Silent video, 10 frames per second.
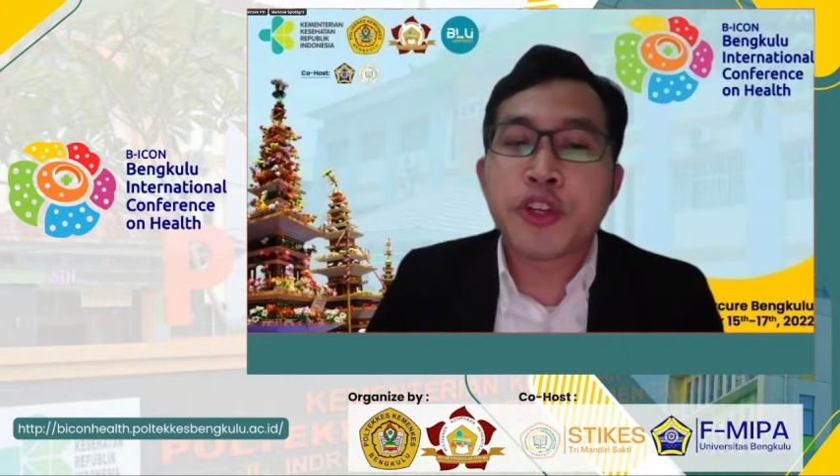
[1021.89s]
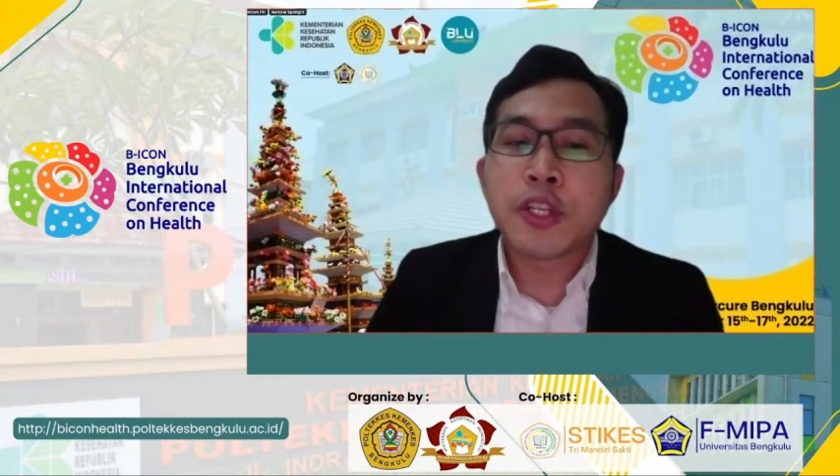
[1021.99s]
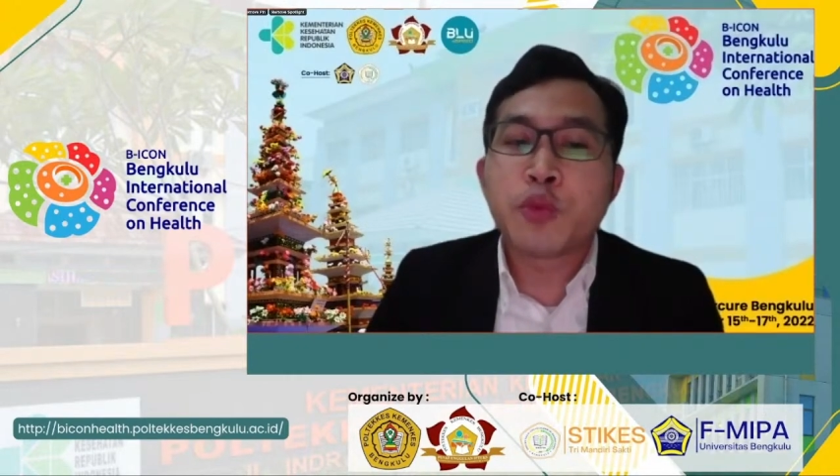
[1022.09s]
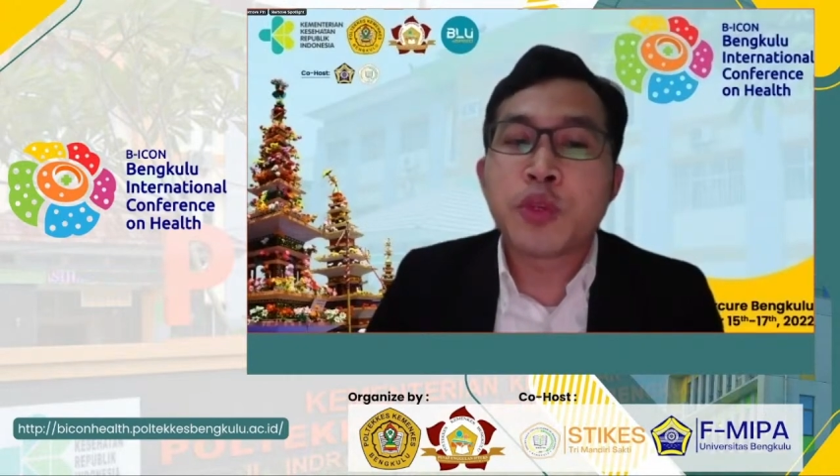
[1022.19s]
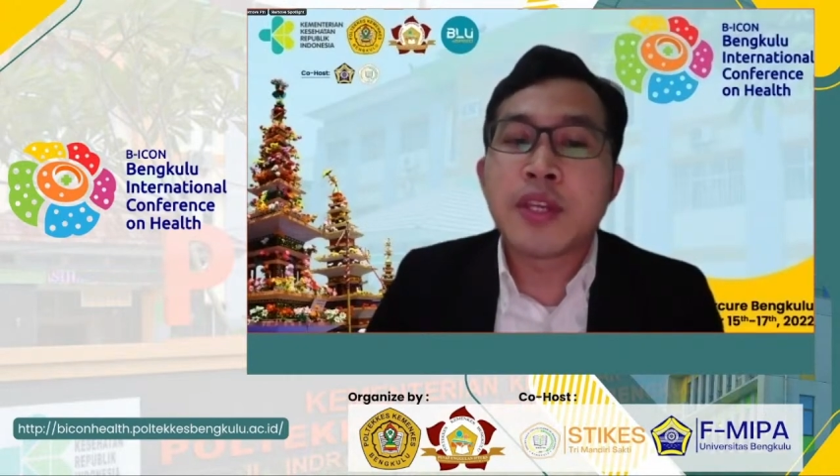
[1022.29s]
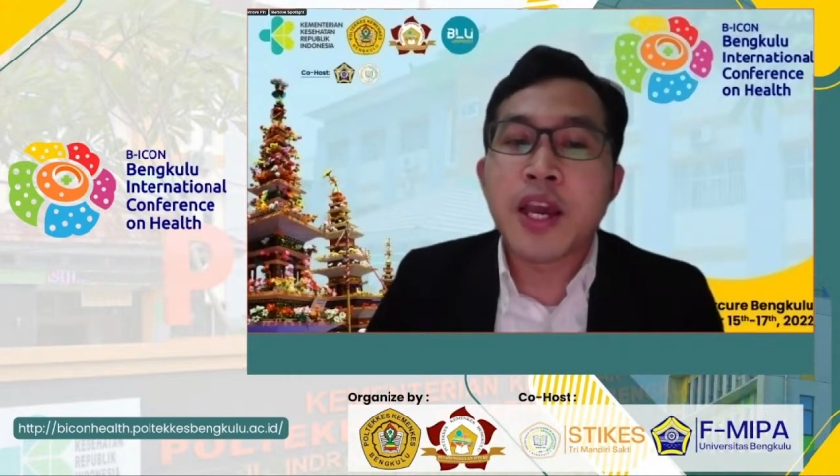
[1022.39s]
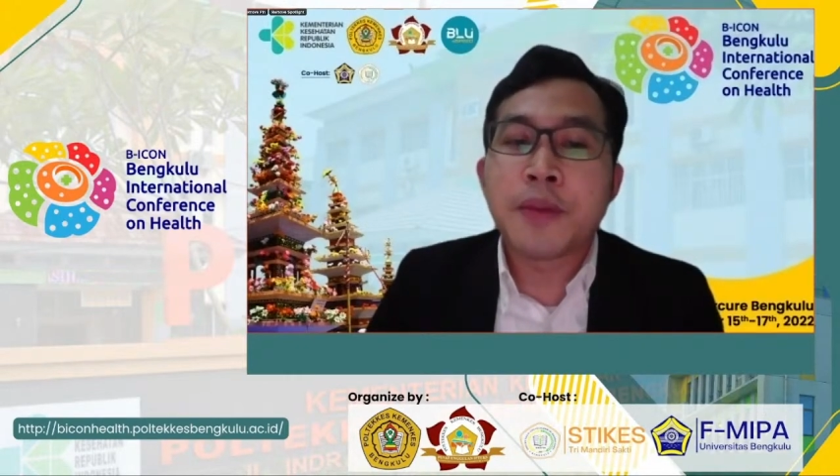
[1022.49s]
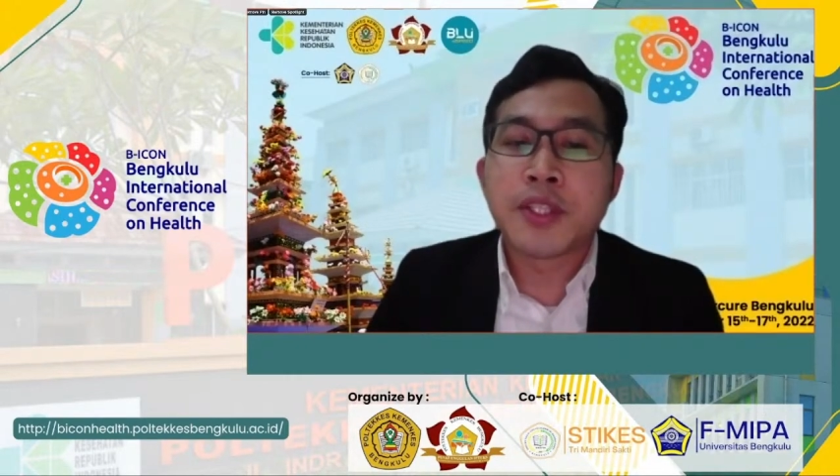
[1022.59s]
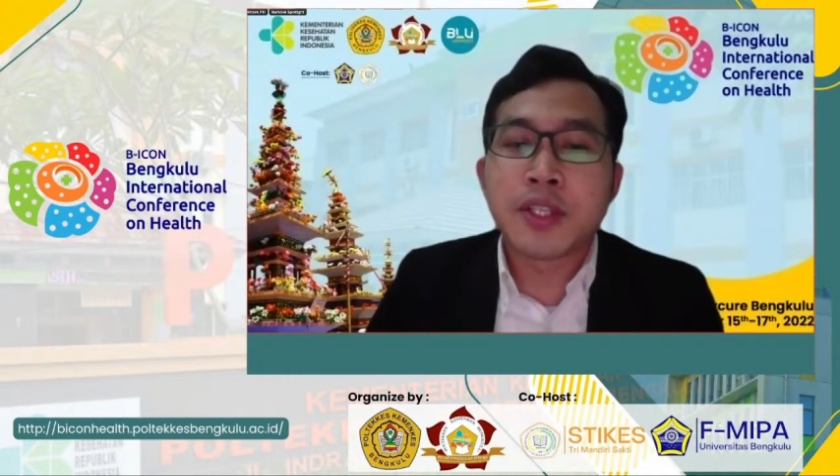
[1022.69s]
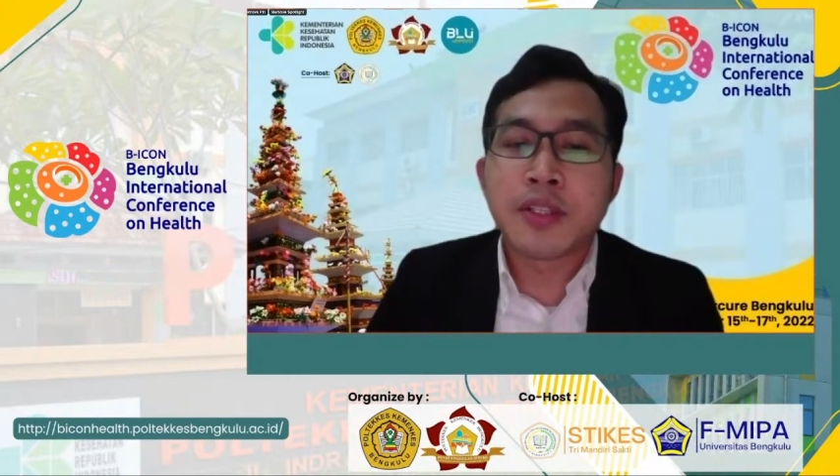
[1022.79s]
diabetic
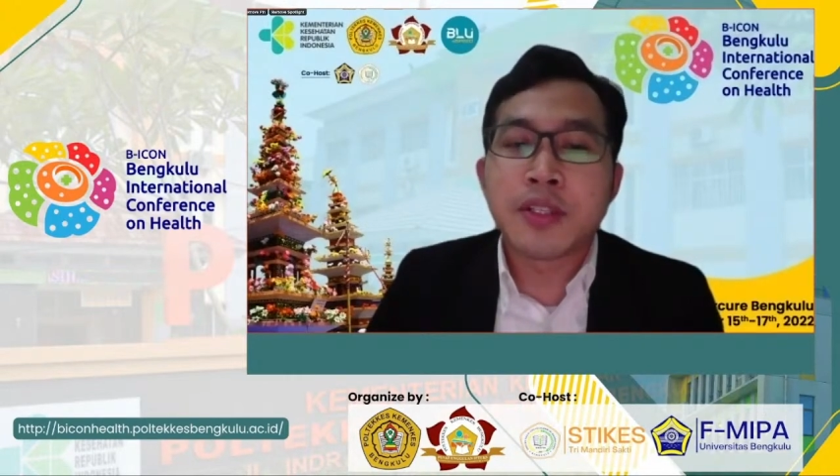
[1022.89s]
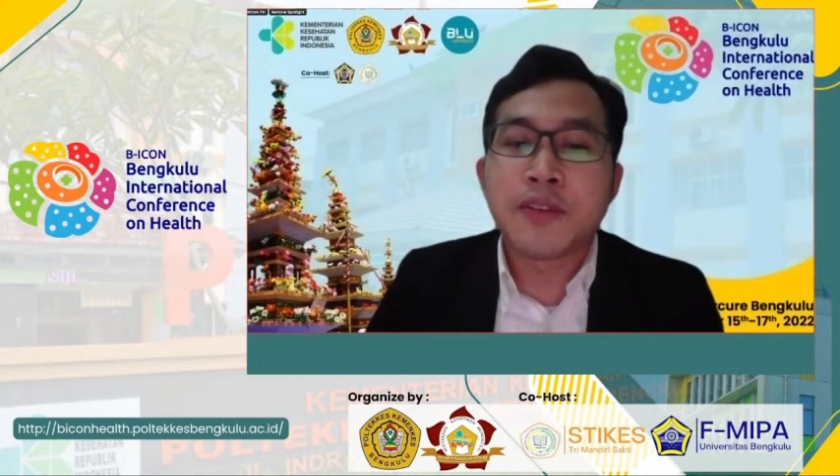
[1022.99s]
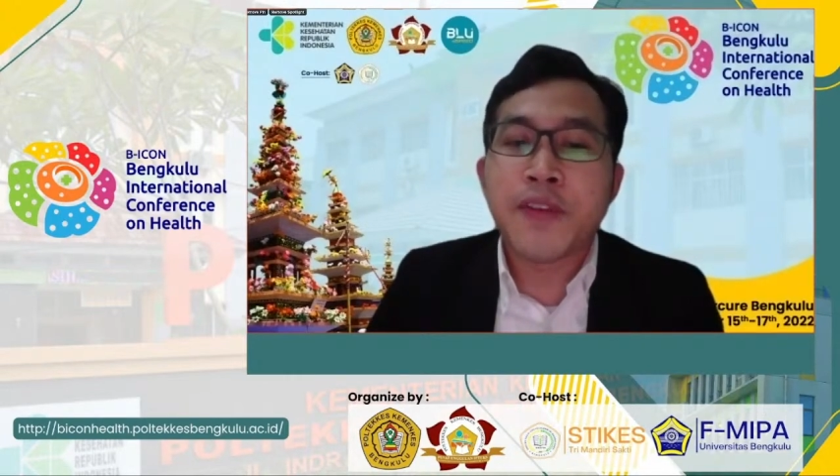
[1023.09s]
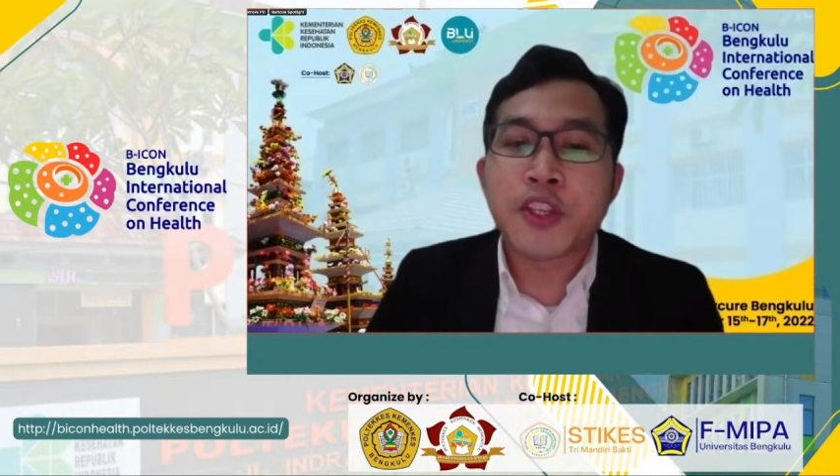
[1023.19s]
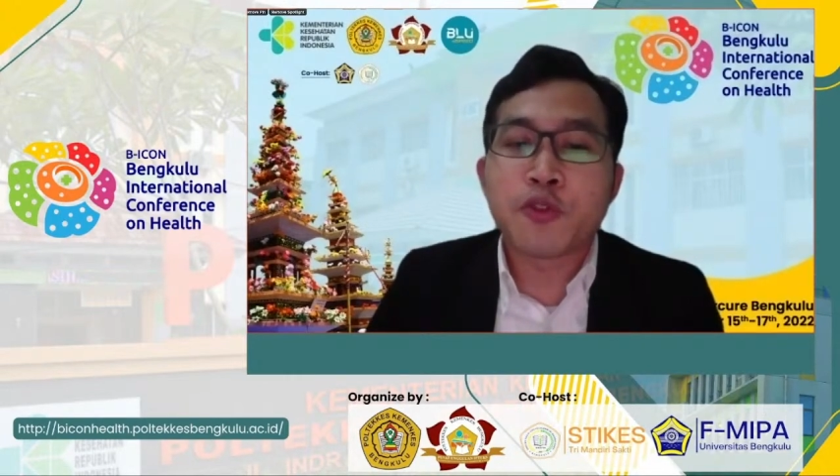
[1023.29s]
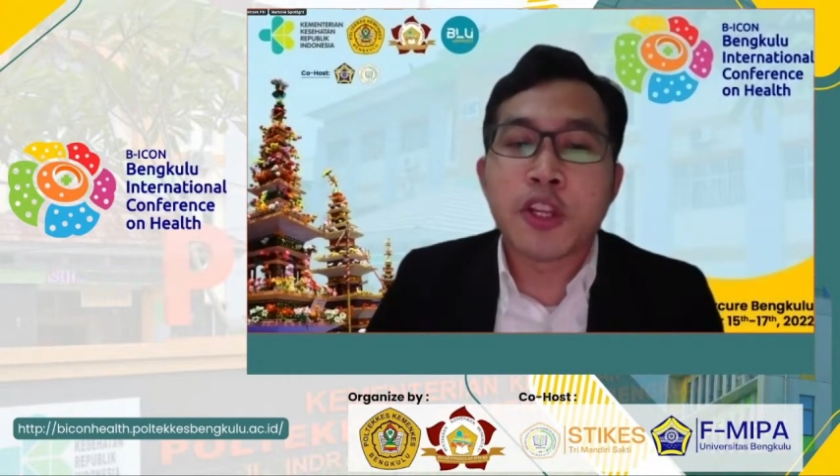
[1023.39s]
vascular port